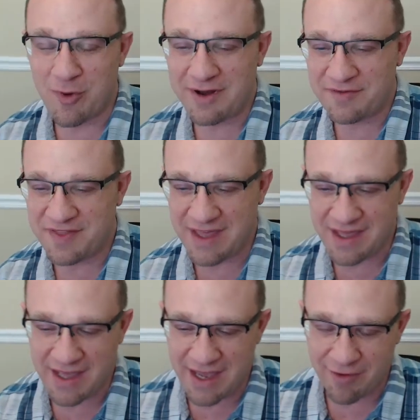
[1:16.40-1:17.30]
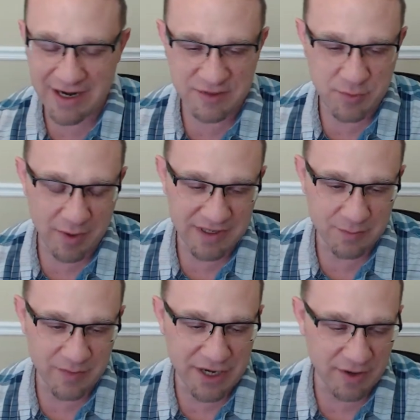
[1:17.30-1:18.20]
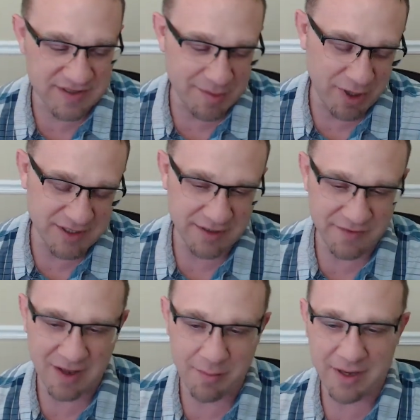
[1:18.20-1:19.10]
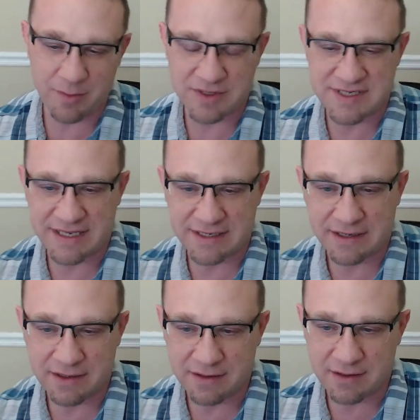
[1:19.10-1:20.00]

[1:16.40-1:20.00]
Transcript: of the areas where we noticed a bunch of development was in